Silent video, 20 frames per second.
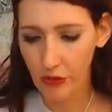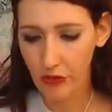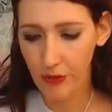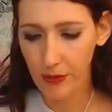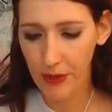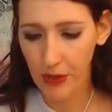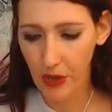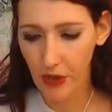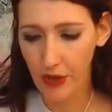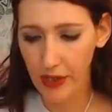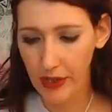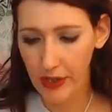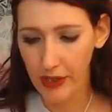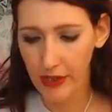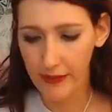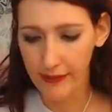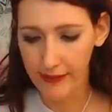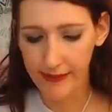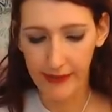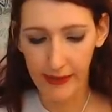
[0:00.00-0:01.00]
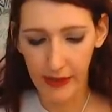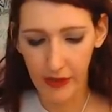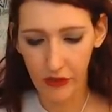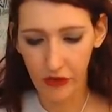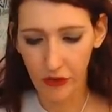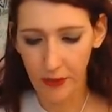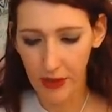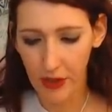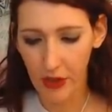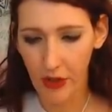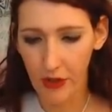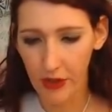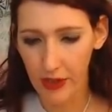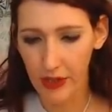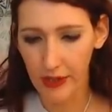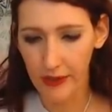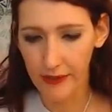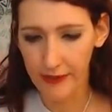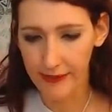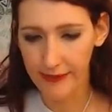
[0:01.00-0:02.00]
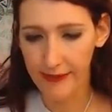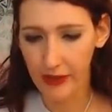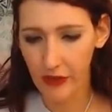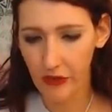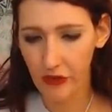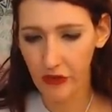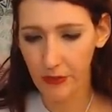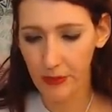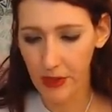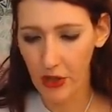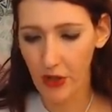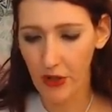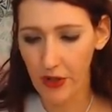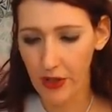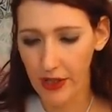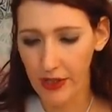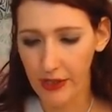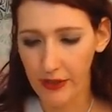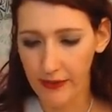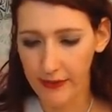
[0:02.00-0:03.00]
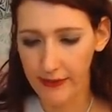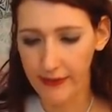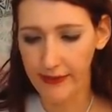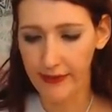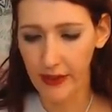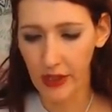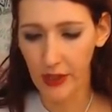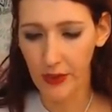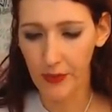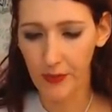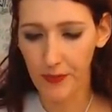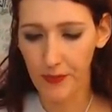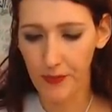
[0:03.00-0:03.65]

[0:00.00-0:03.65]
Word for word: Show me the card I need to see. Show me the card I need to see. Show me the card I need to see.